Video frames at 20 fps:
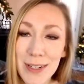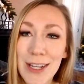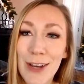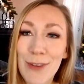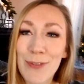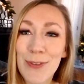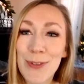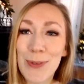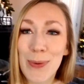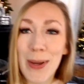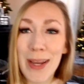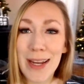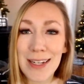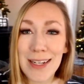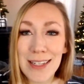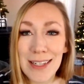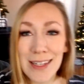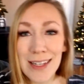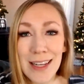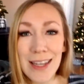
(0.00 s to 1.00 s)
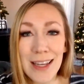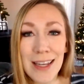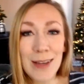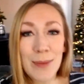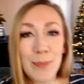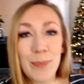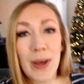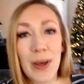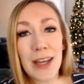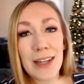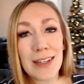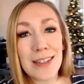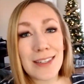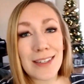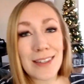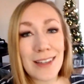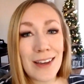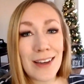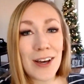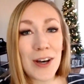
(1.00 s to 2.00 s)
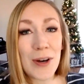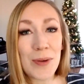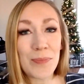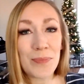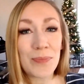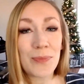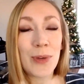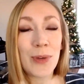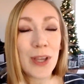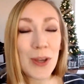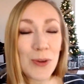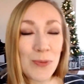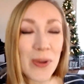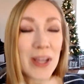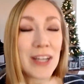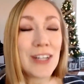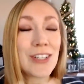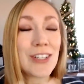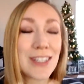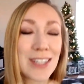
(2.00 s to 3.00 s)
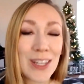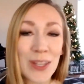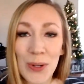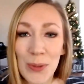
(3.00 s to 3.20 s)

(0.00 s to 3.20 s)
been tough to wait. But we can wait just a